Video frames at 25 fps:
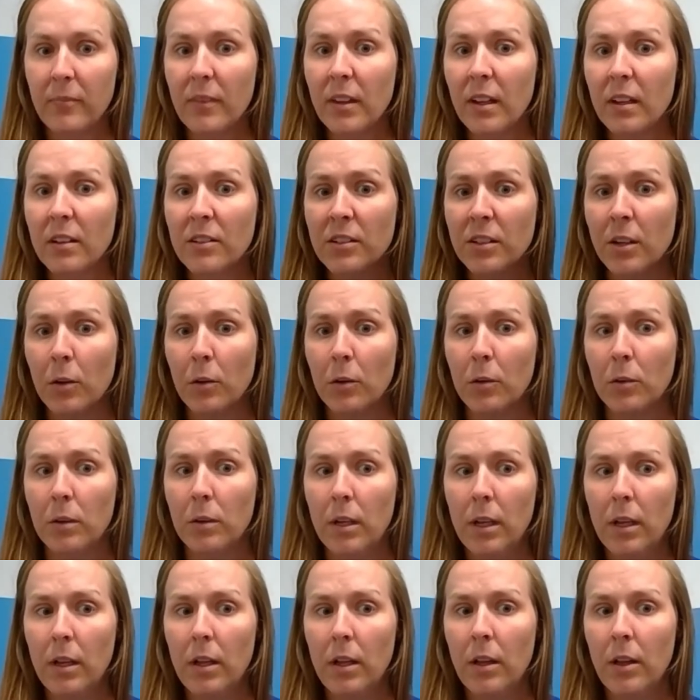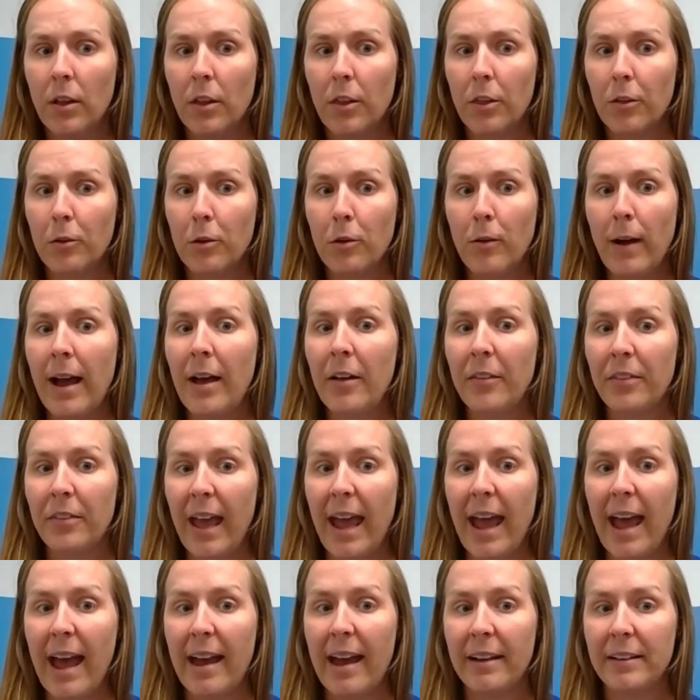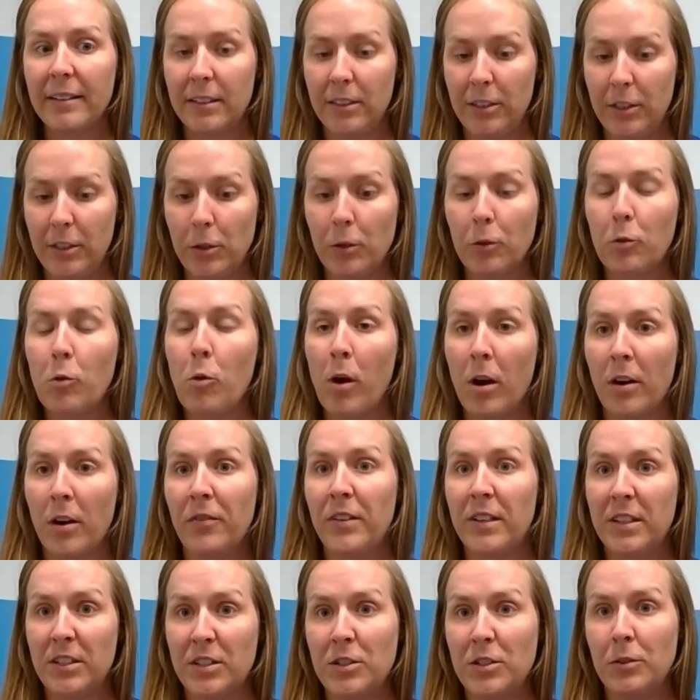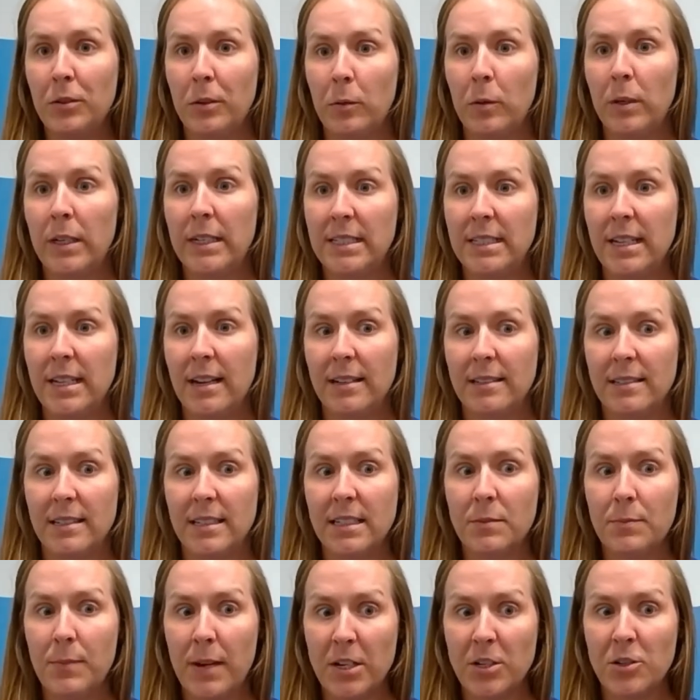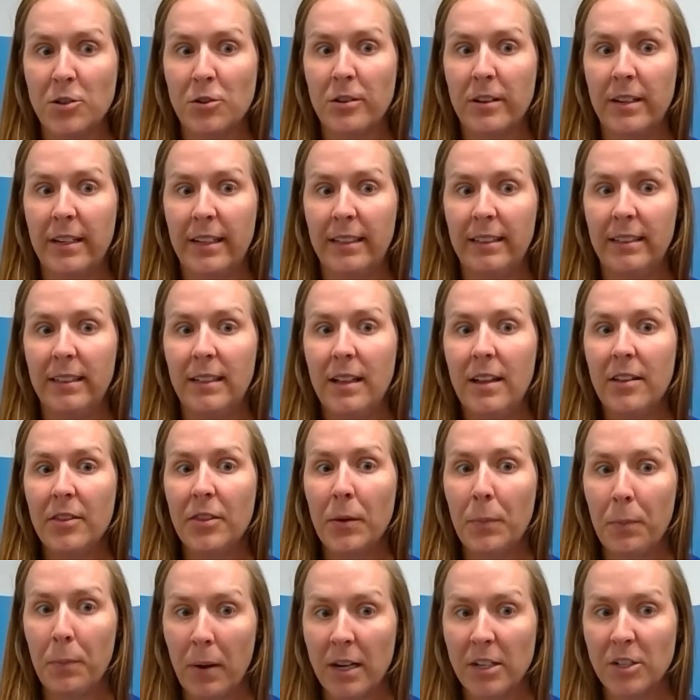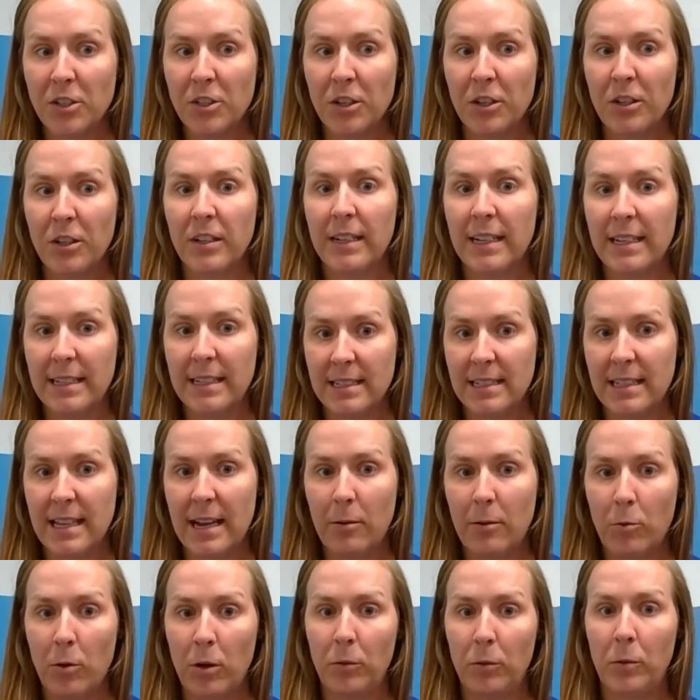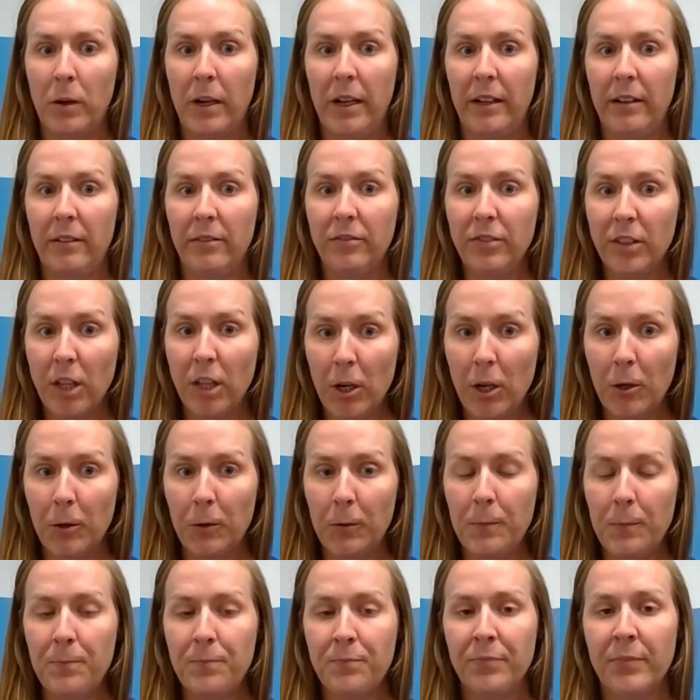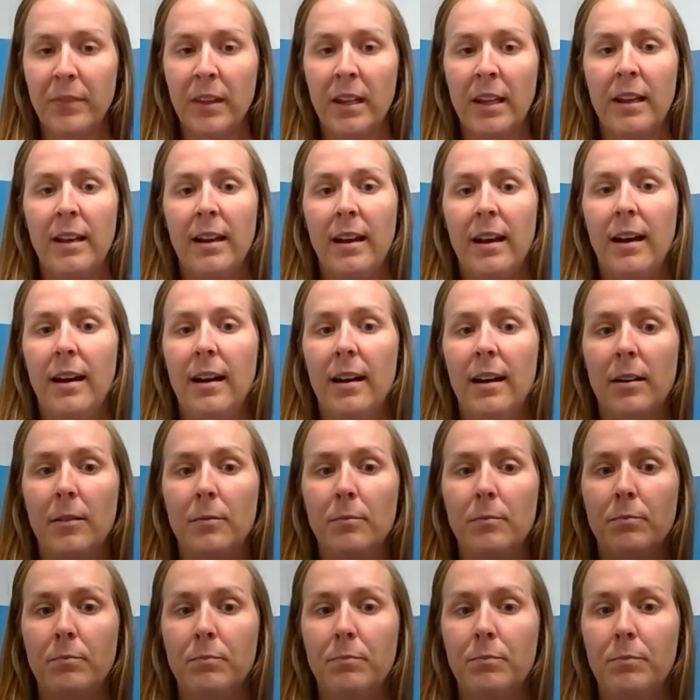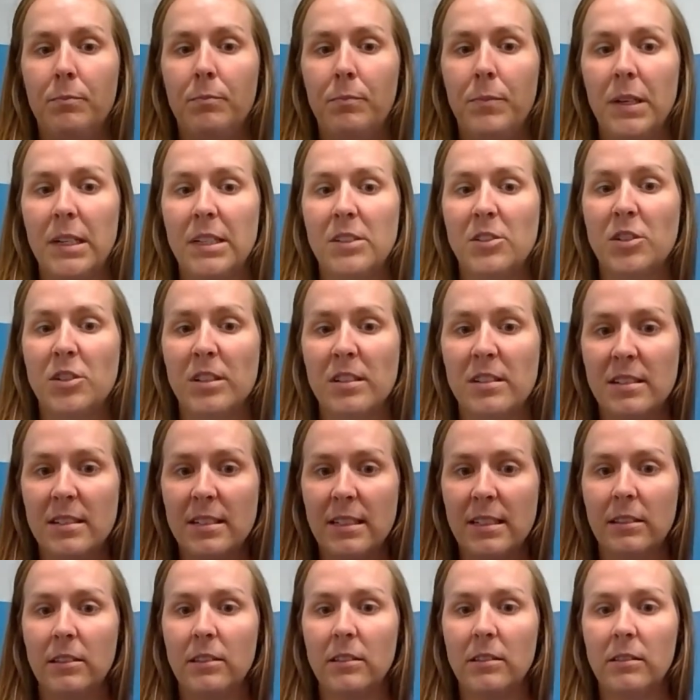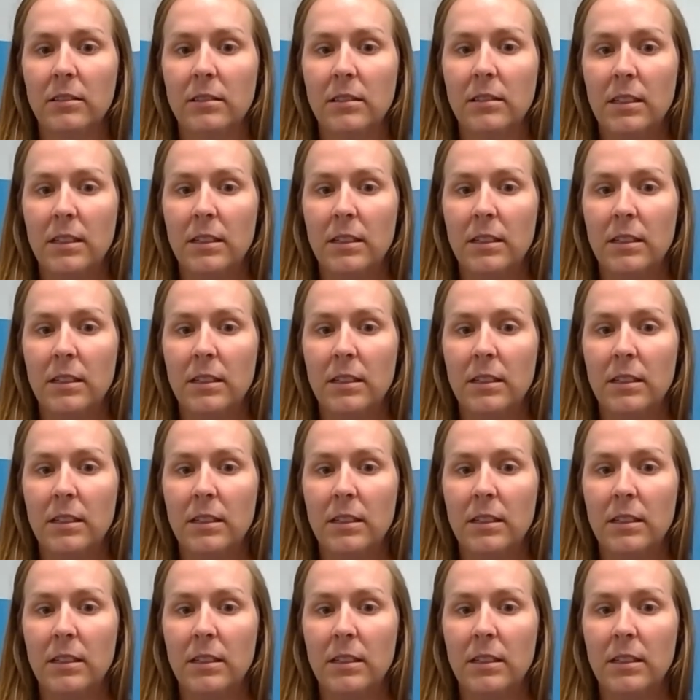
Right. So throughout that, the Quantifit is doing what it does. It's measuring the pressure against that one-way flow. But it's just still